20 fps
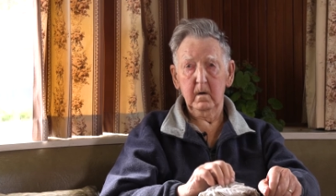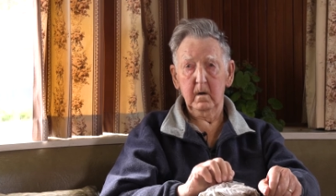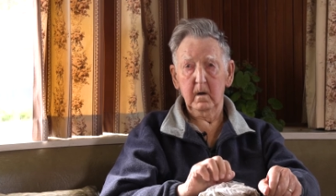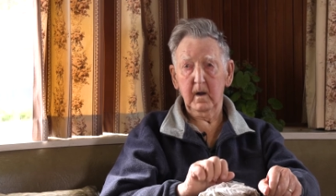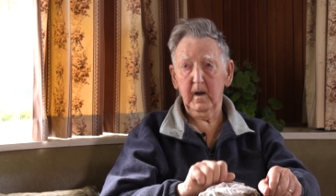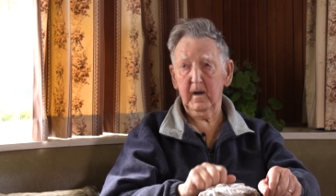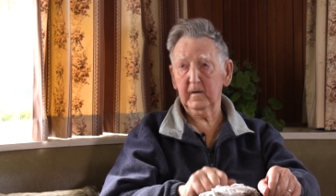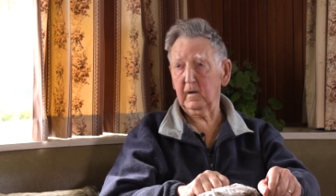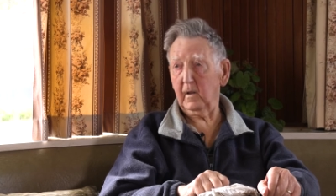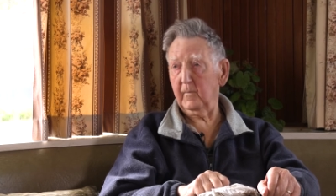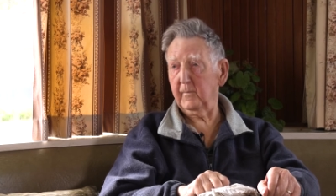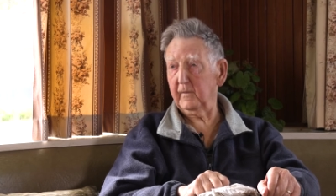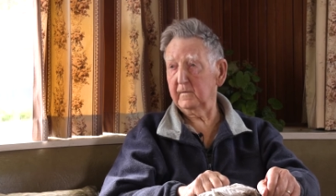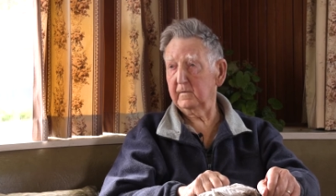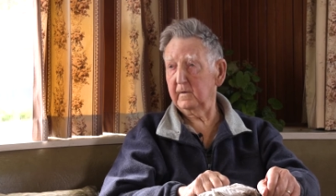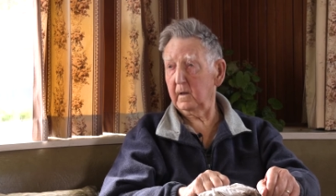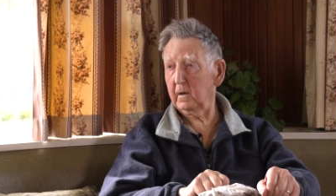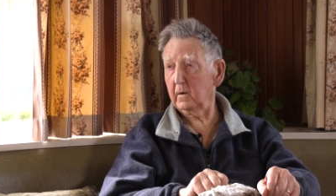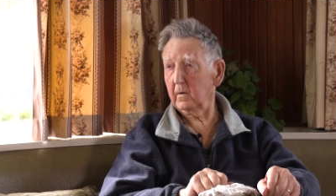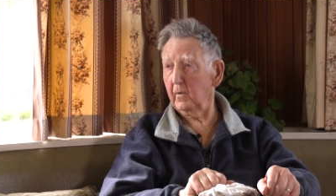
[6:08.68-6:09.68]
Had I been
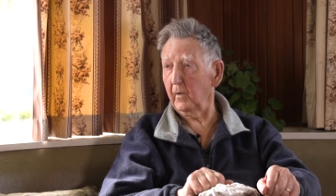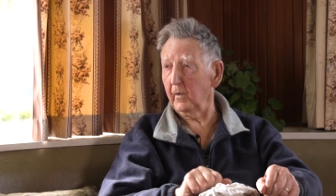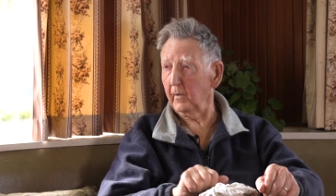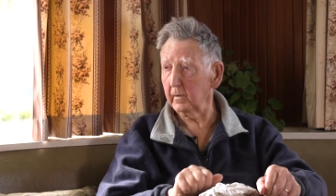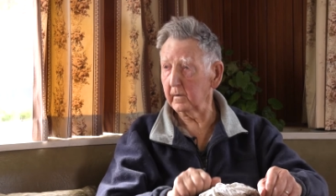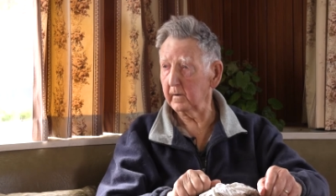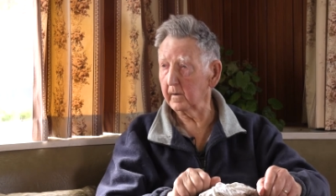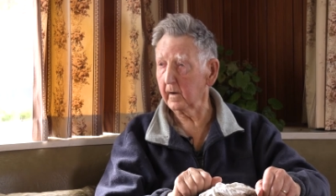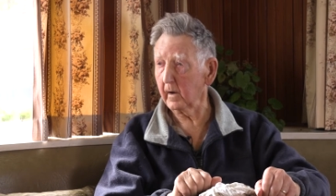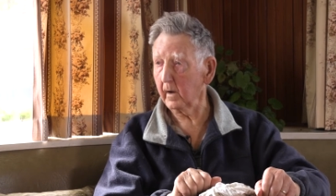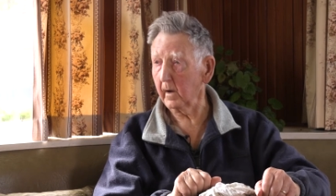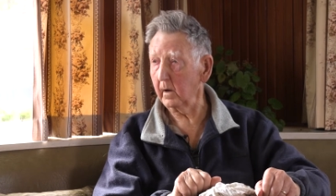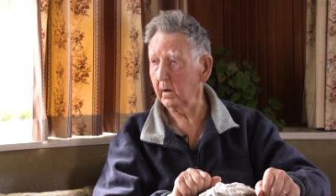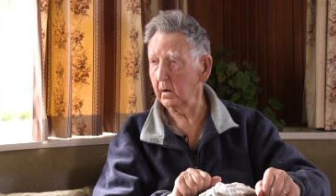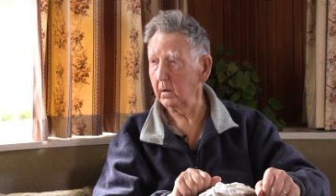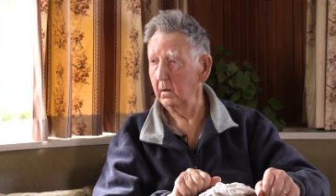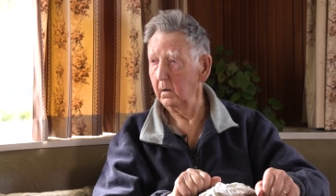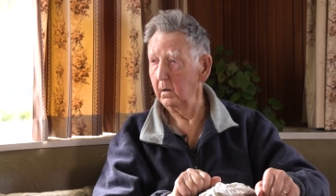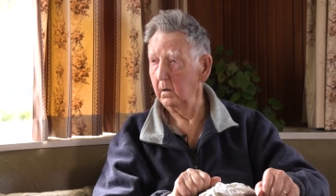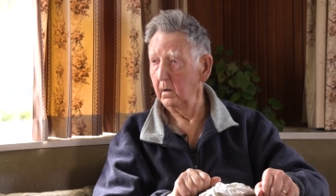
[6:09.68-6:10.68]
there earlier,
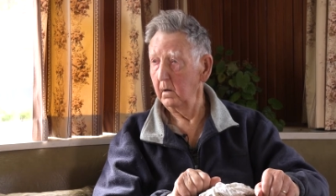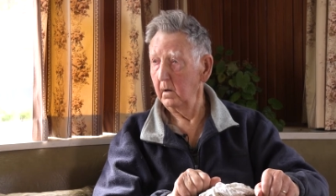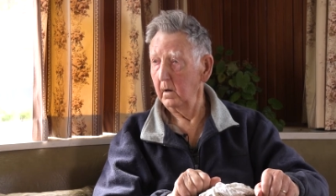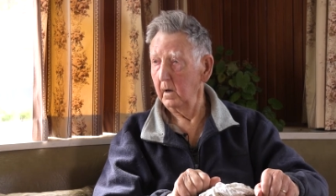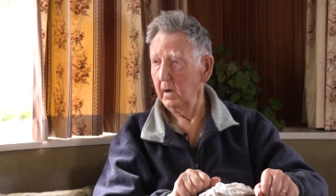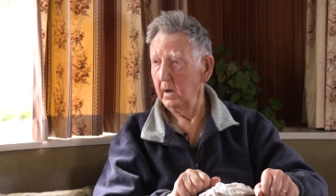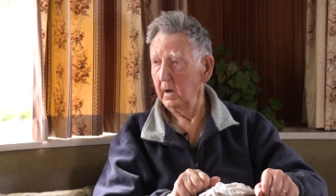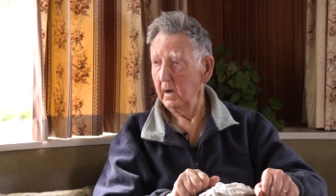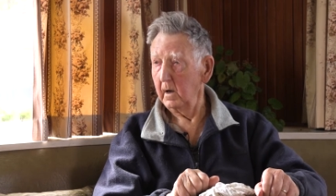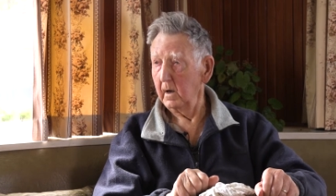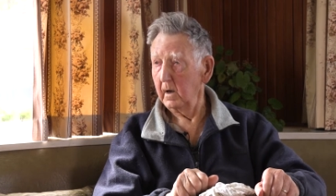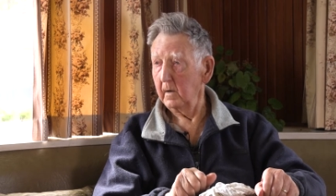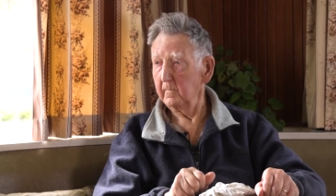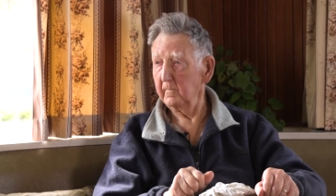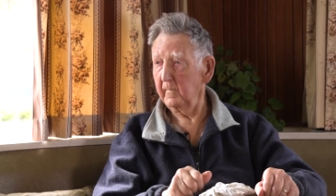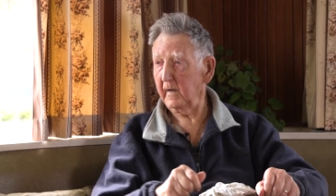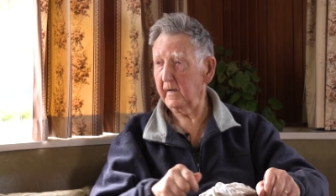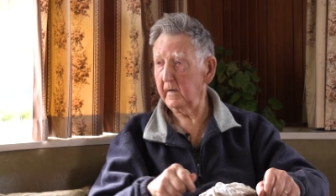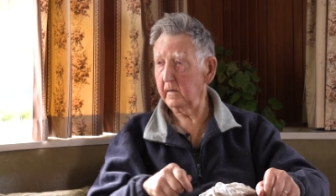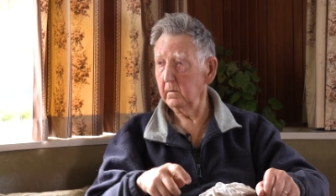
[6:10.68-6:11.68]

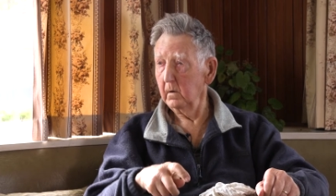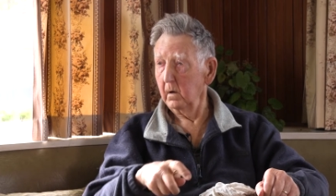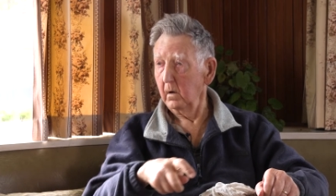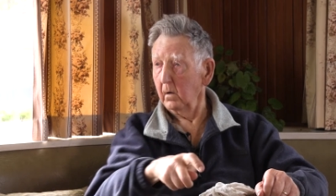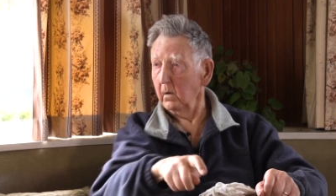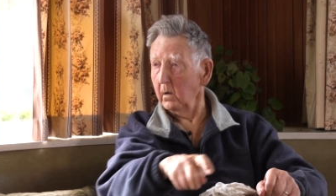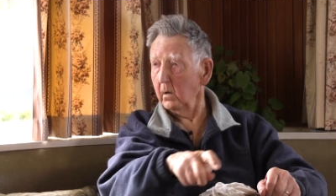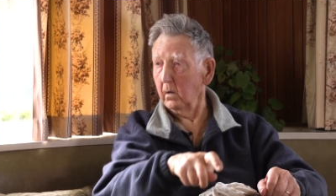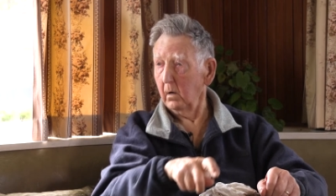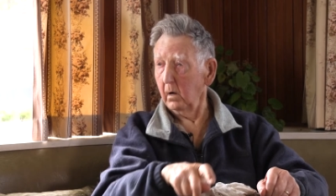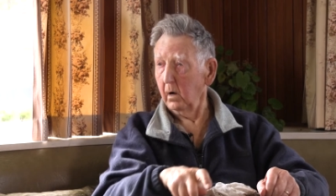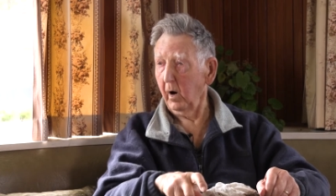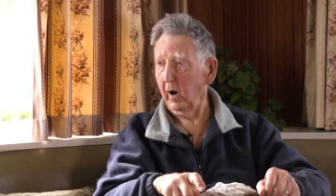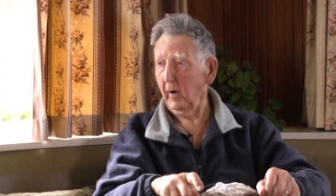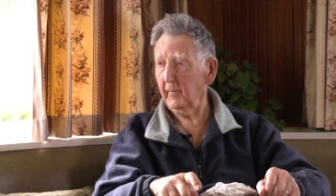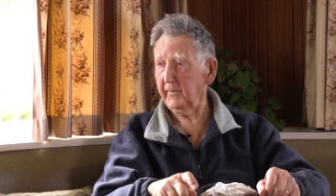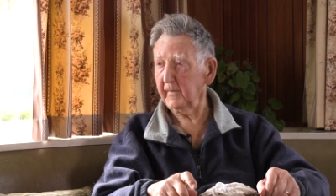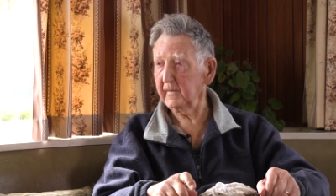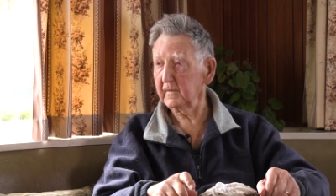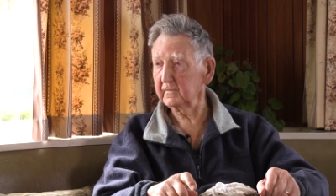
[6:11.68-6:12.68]
me
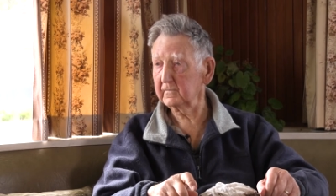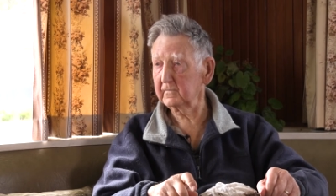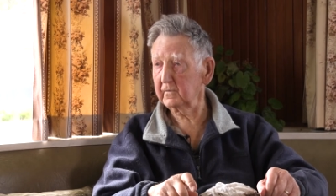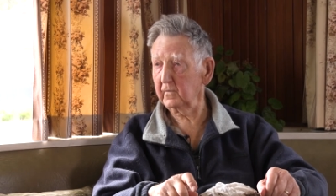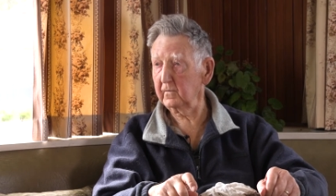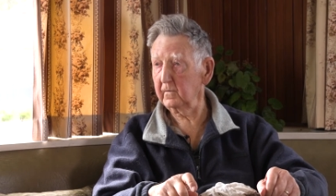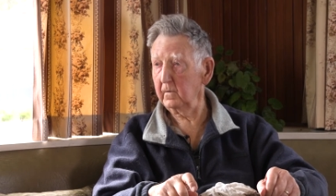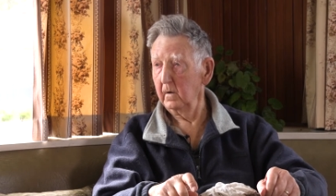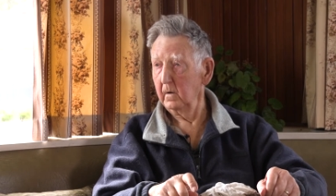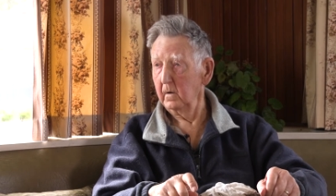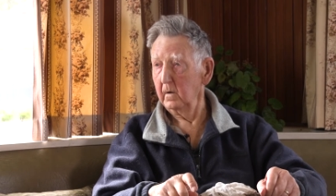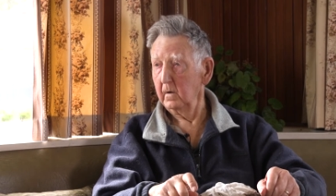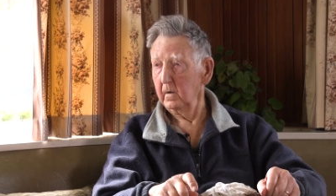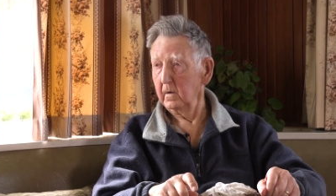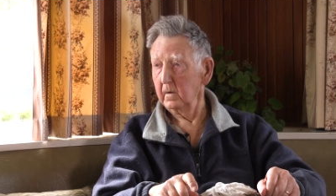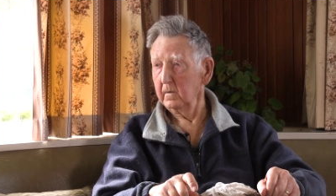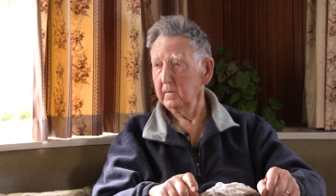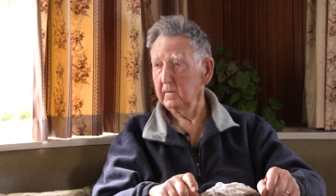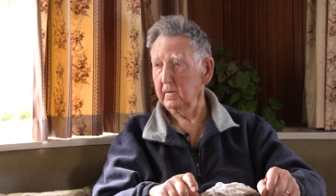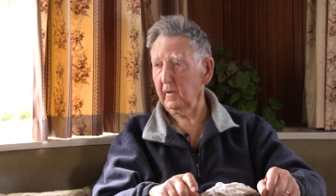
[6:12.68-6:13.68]
hopping into
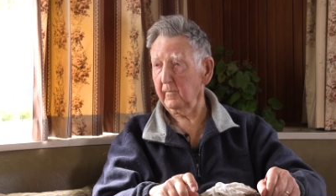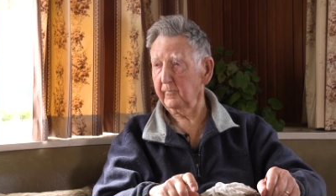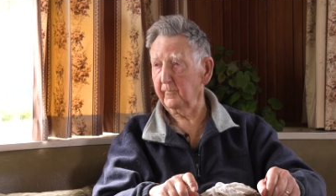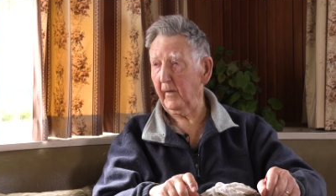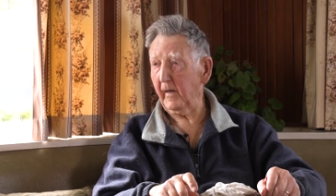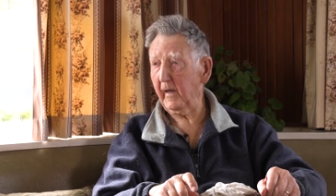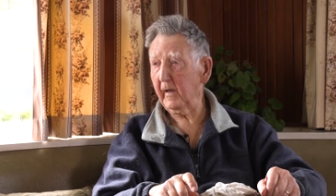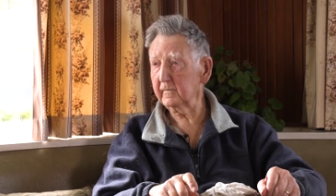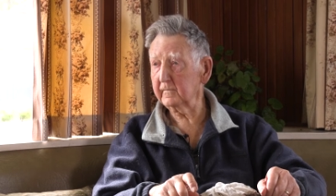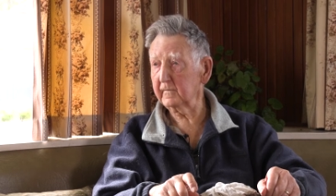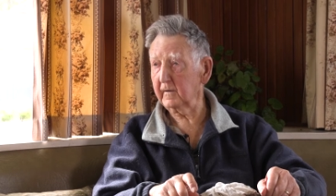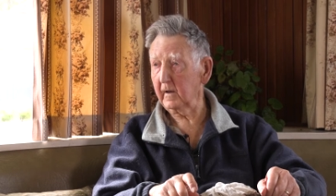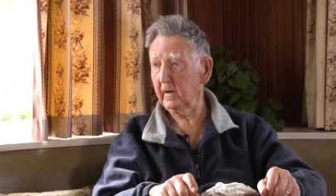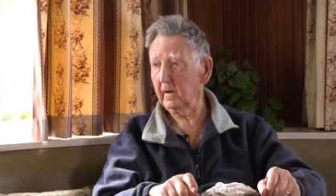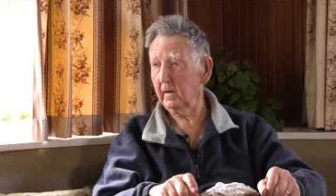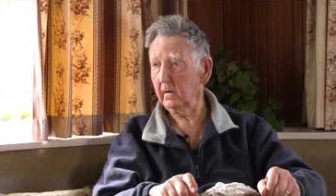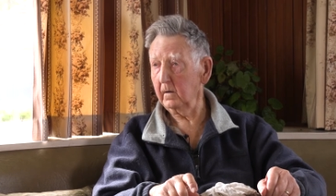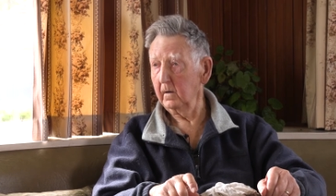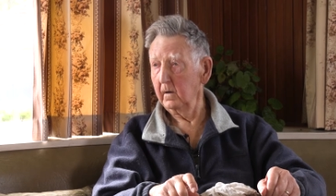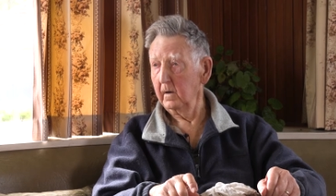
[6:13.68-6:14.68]
the bed
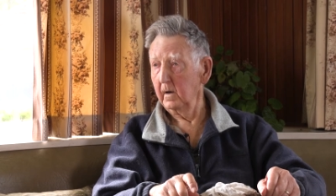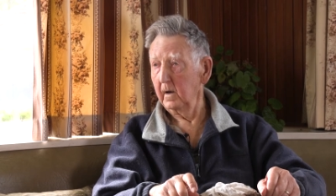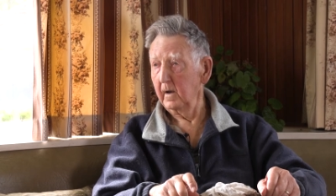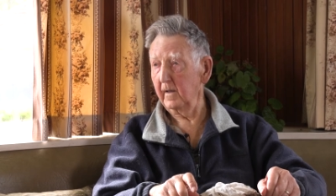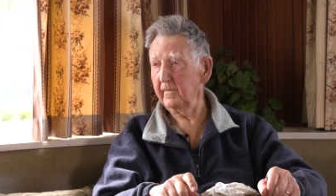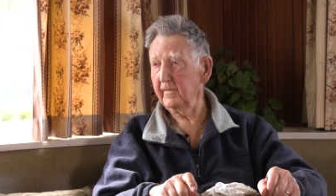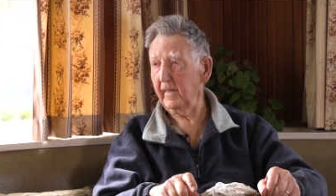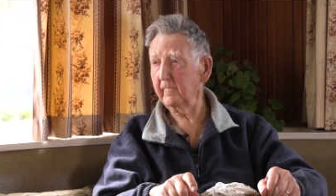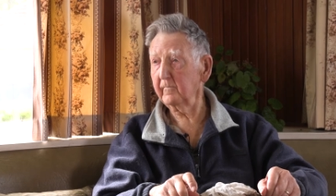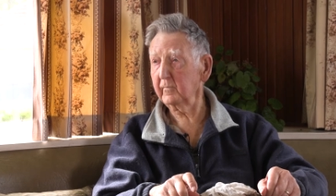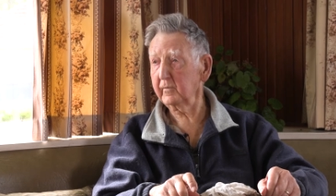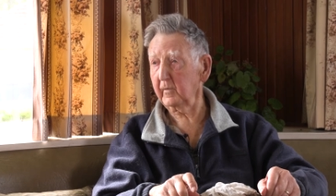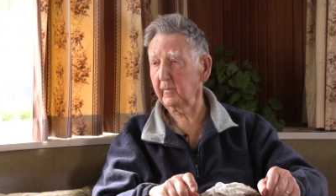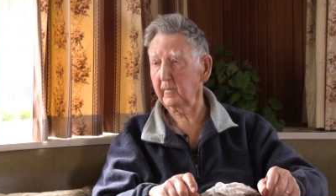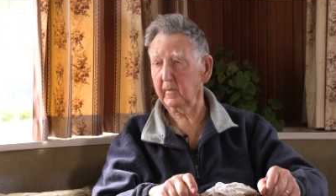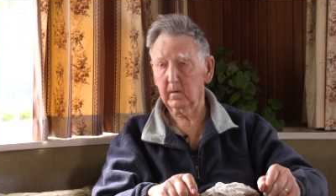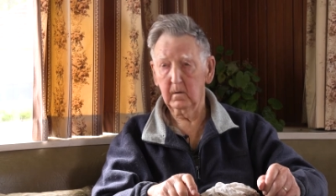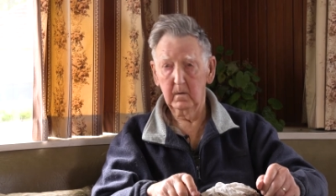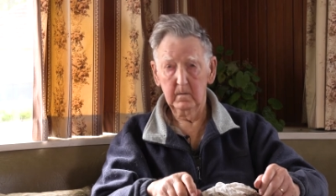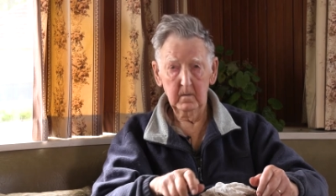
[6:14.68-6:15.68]
there and then
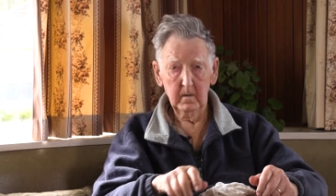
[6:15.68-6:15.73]
coming.